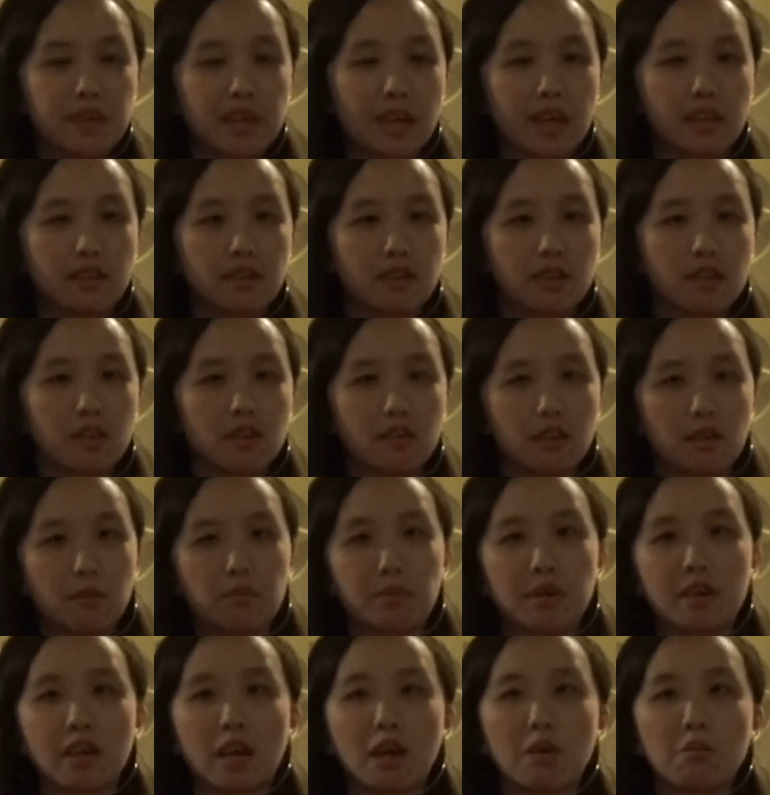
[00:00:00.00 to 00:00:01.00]
then it
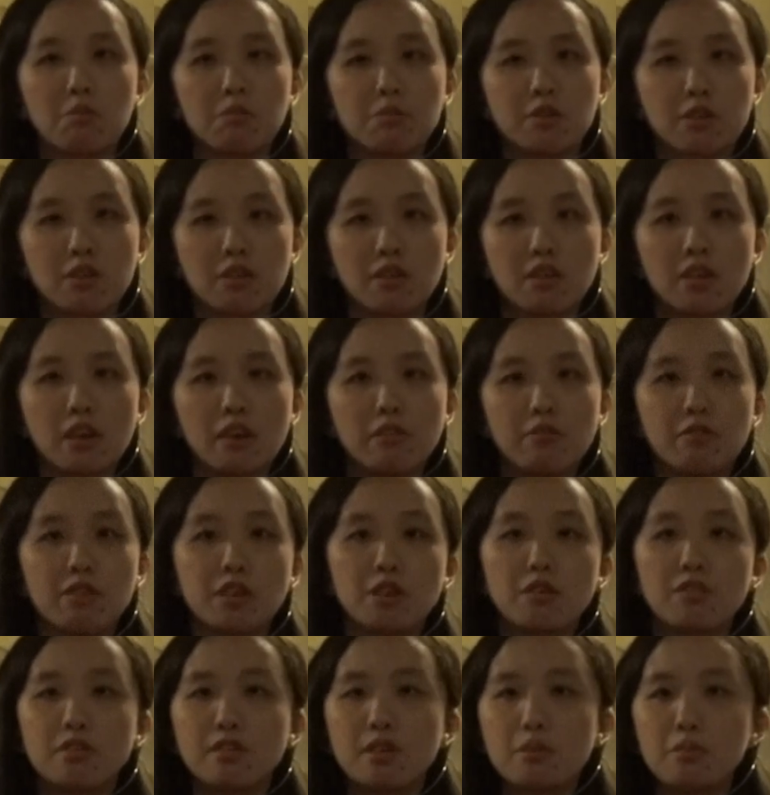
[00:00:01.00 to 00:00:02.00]
becomes
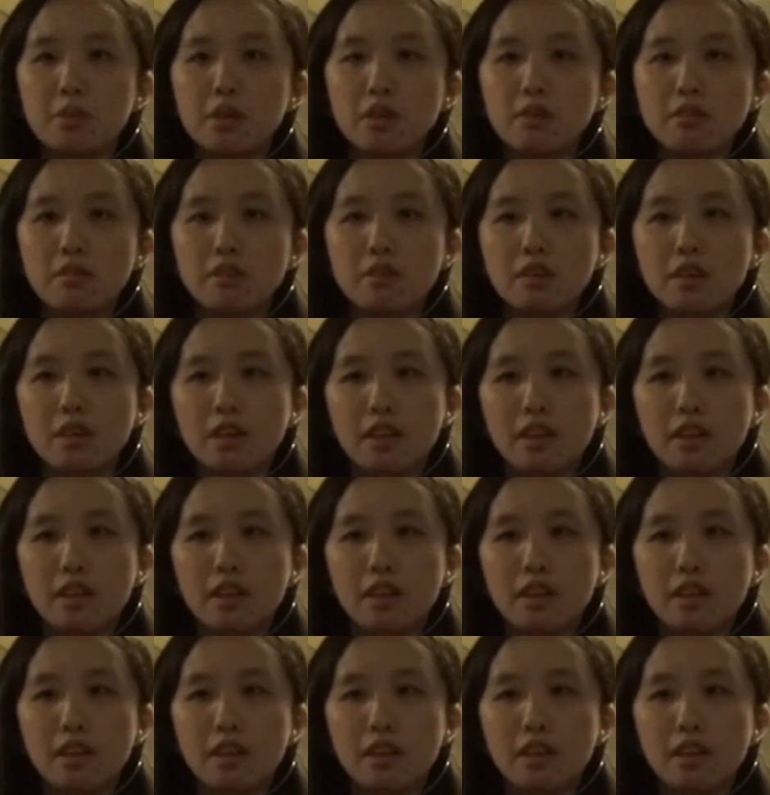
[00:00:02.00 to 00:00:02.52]
reusable.